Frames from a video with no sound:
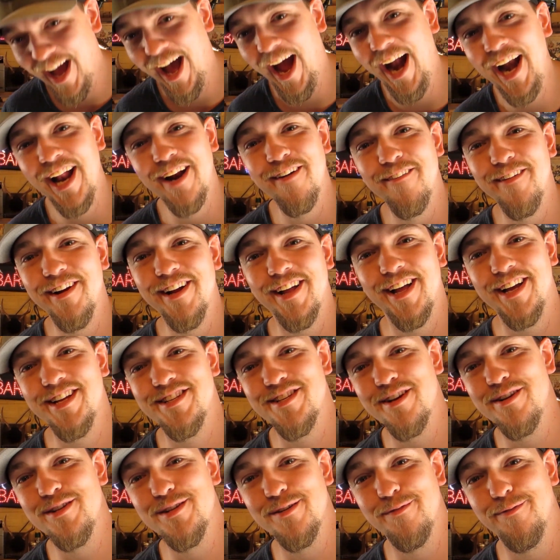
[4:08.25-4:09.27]
I didn't realize
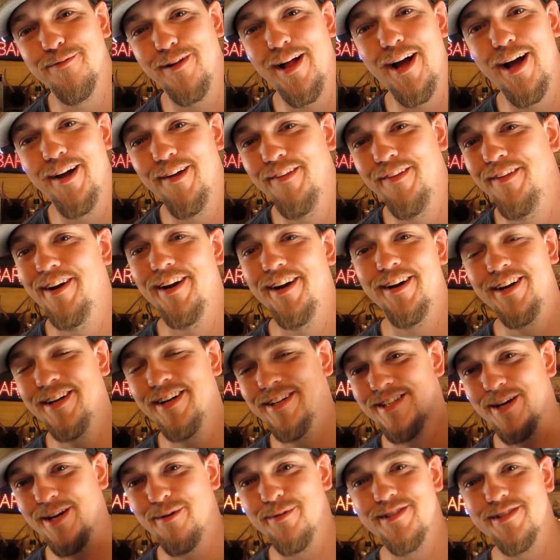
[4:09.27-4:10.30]
there was a fly on there
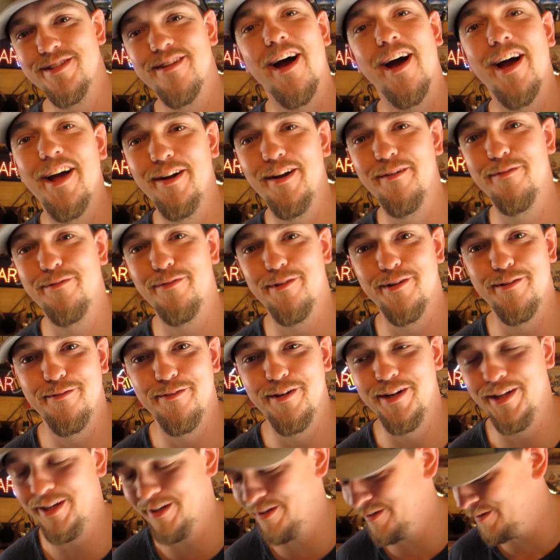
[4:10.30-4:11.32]
because I was tying it for a
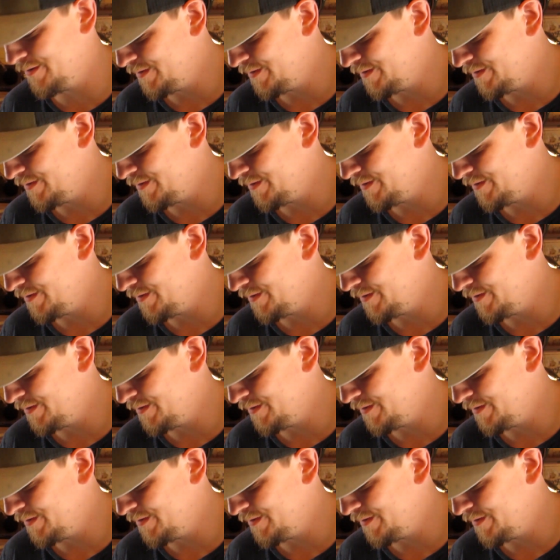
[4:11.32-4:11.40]
video.